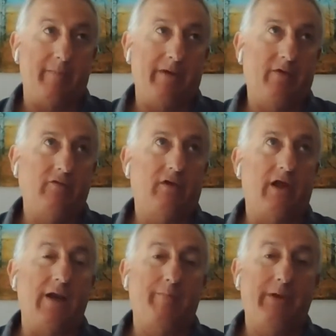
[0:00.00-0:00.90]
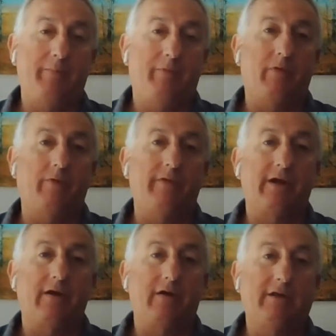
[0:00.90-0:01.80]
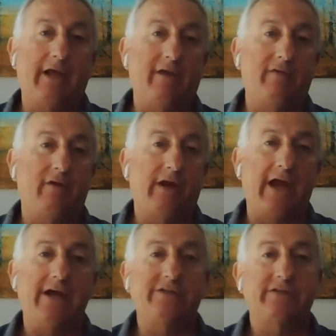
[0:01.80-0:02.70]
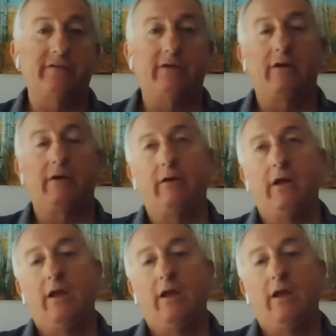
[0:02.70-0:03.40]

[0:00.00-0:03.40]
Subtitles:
I mean, there's a lot of people that are taking their cash and they're